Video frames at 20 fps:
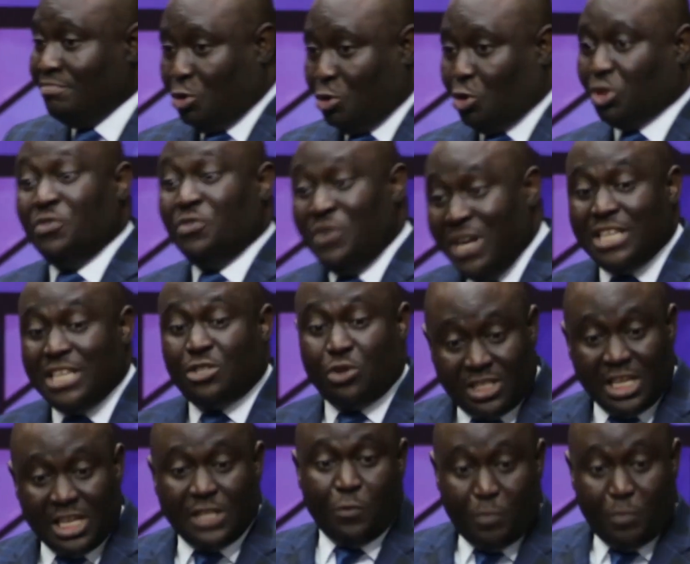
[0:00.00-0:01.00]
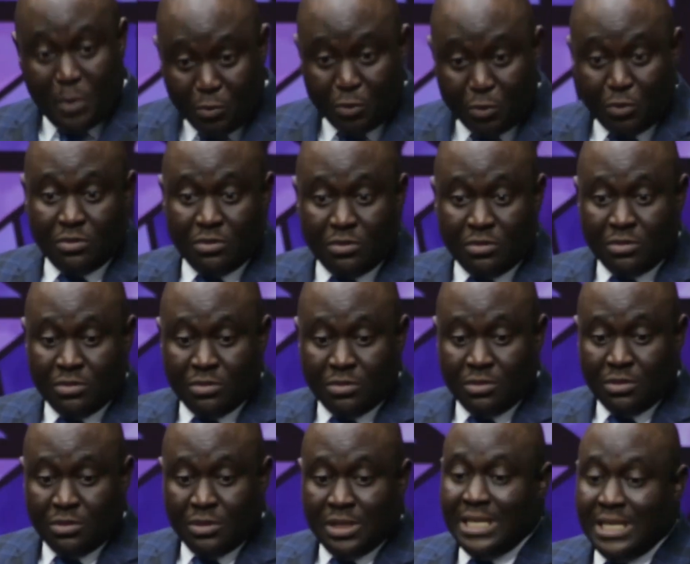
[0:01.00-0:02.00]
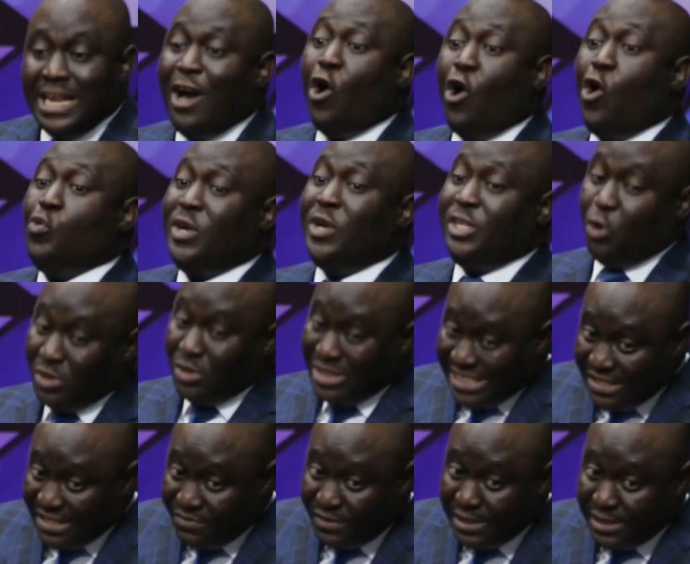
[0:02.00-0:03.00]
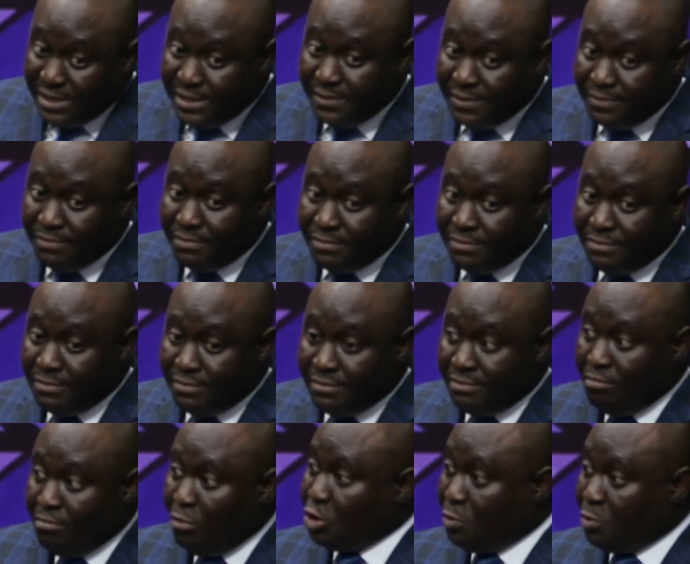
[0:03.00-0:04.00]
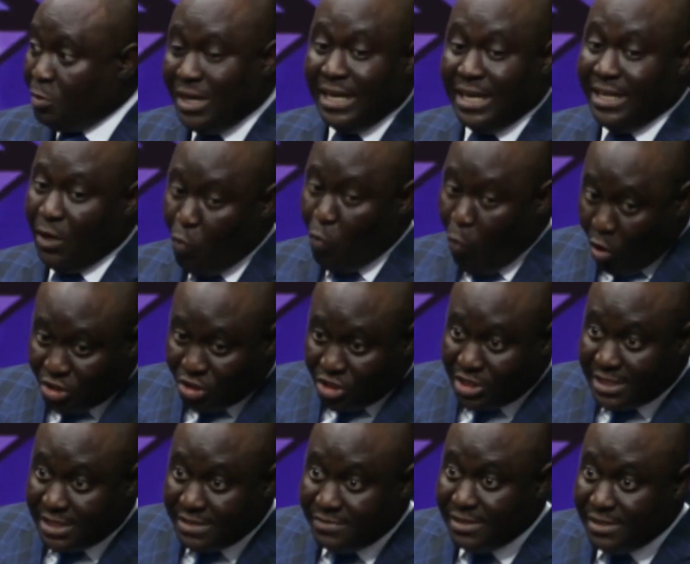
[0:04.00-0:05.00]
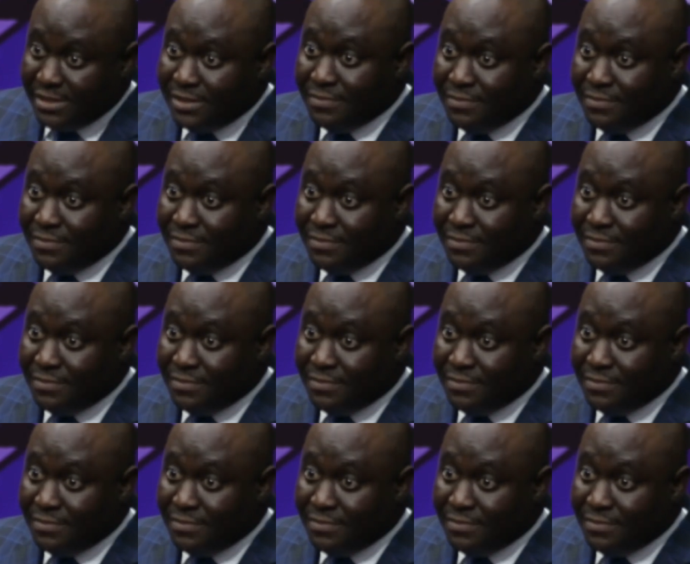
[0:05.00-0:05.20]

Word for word: Because really successful people, they are always on TV, much more than they watch TV.